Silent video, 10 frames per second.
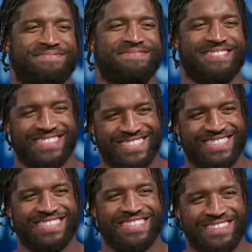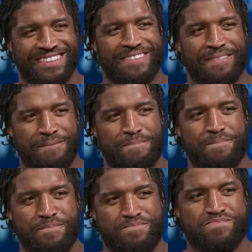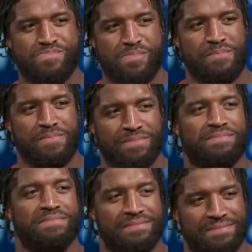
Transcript: that. Captain Deatrich Wise Jr. Good